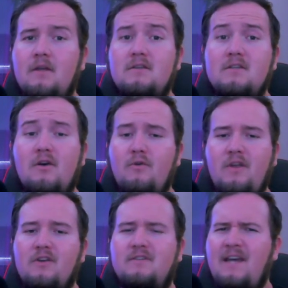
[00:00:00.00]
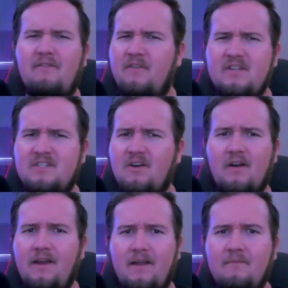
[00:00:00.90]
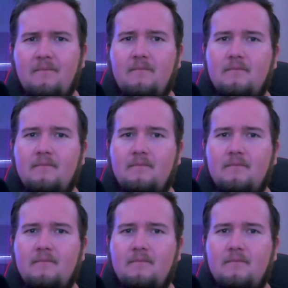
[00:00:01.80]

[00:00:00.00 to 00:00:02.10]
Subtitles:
So you're definitely starting him.